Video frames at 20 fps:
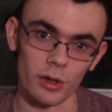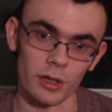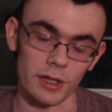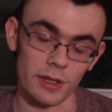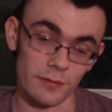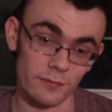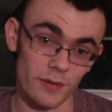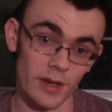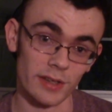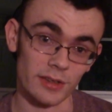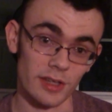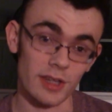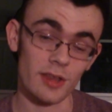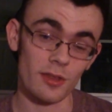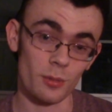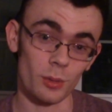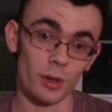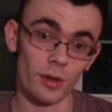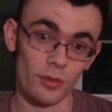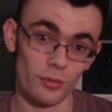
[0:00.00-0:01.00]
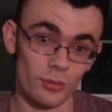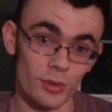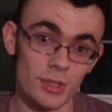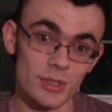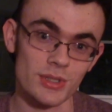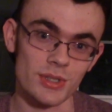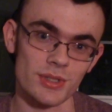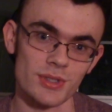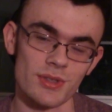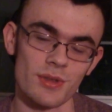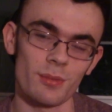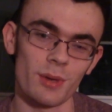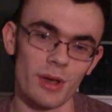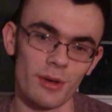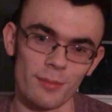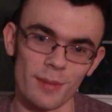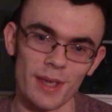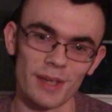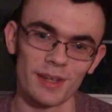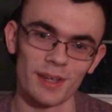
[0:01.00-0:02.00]
In fact, he is one of the reasons that
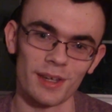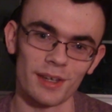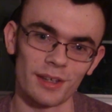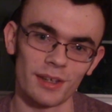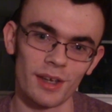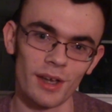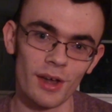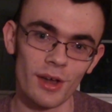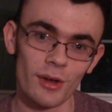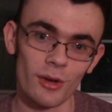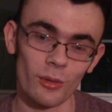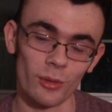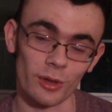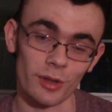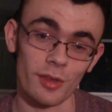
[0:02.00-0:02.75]
we're